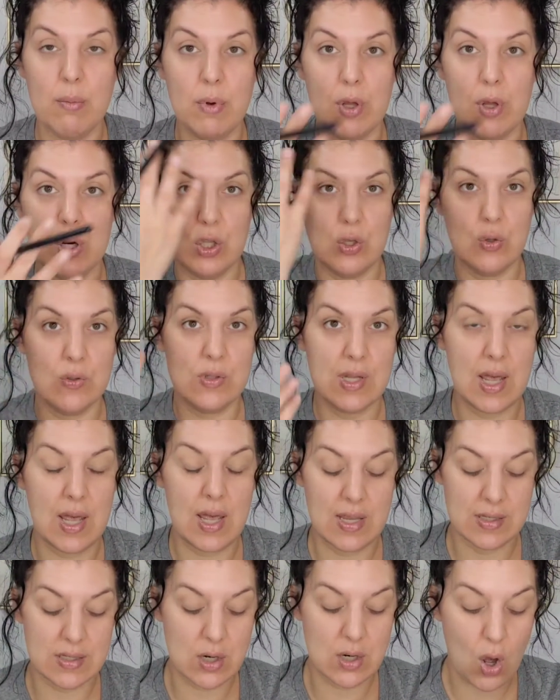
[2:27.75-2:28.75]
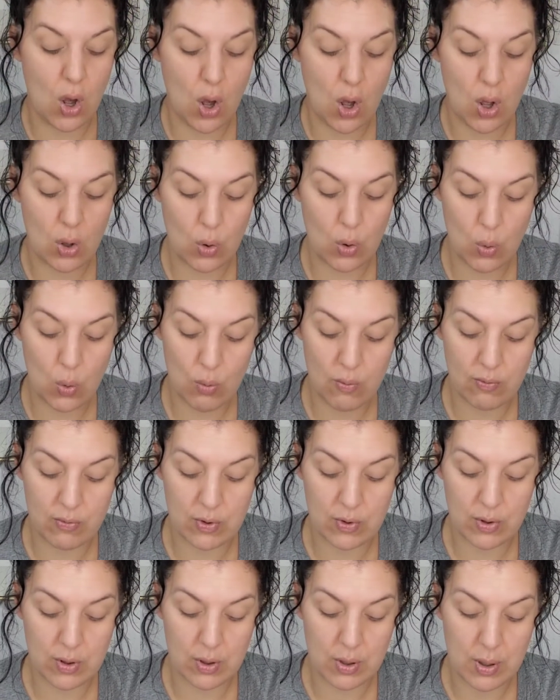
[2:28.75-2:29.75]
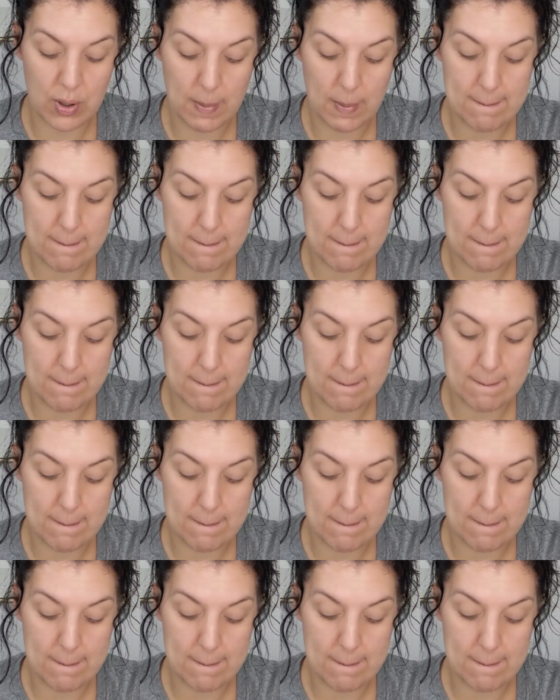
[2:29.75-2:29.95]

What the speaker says: going to use that as an all over